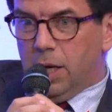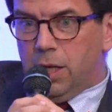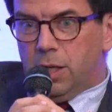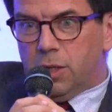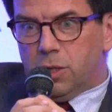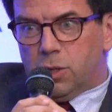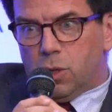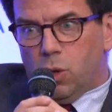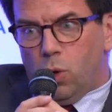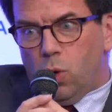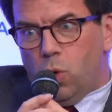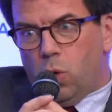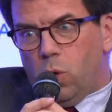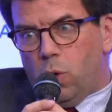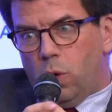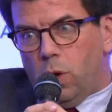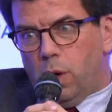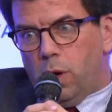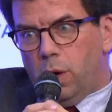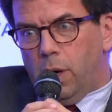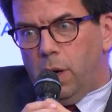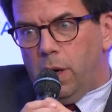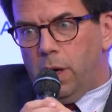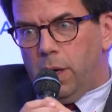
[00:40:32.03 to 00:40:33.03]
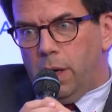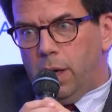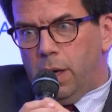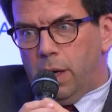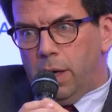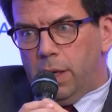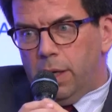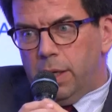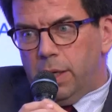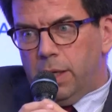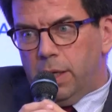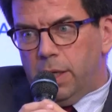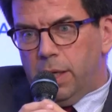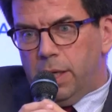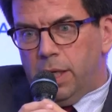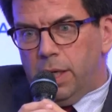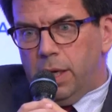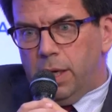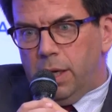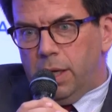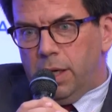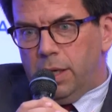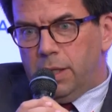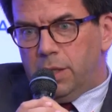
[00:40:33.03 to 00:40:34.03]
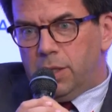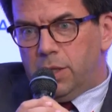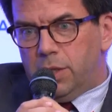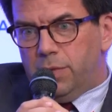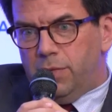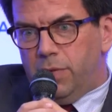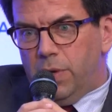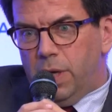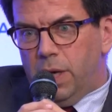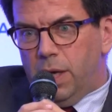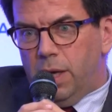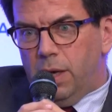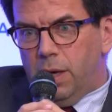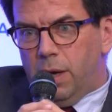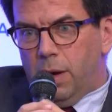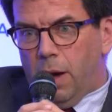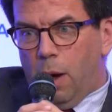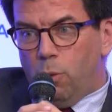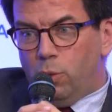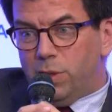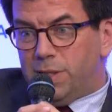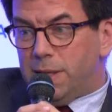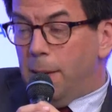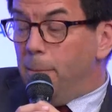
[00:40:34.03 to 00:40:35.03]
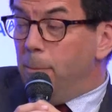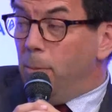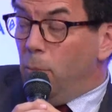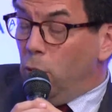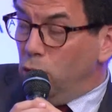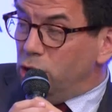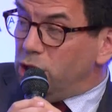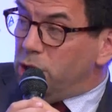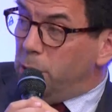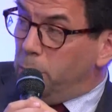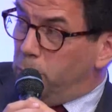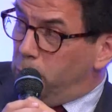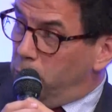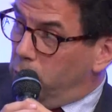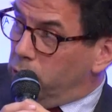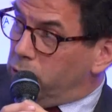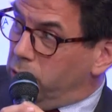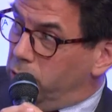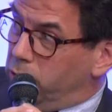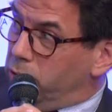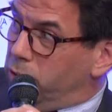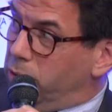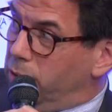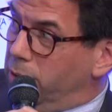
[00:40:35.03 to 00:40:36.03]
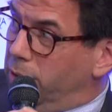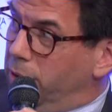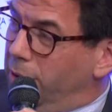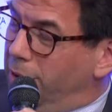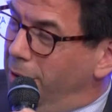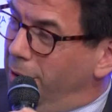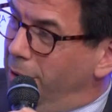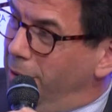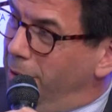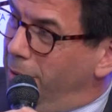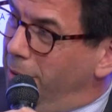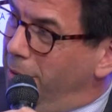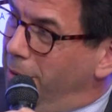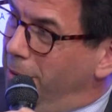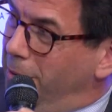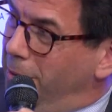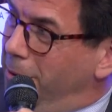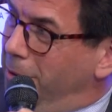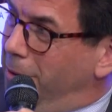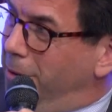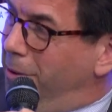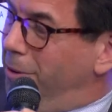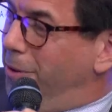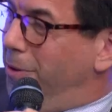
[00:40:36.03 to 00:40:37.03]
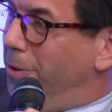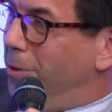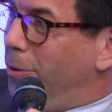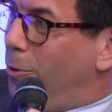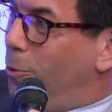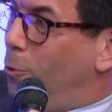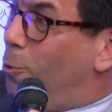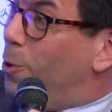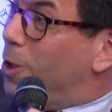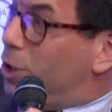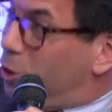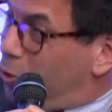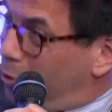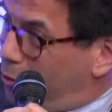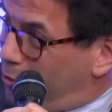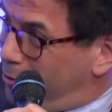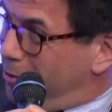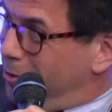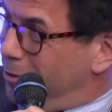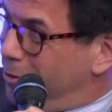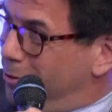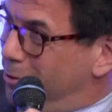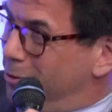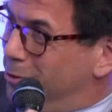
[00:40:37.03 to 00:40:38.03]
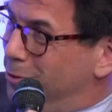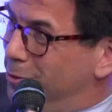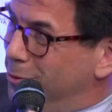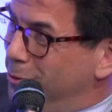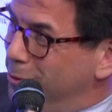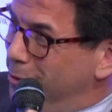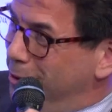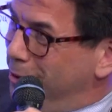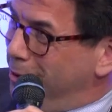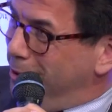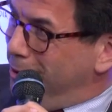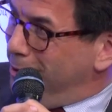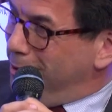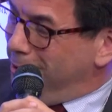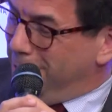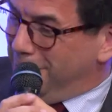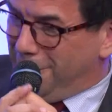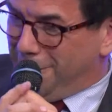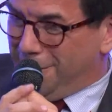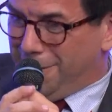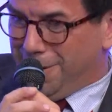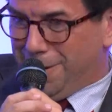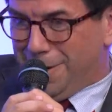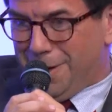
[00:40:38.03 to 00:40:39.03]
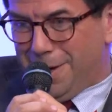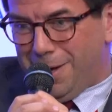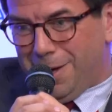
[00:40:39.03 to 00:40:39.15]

So it's the, I would say, most important uh, uh, question to, uh,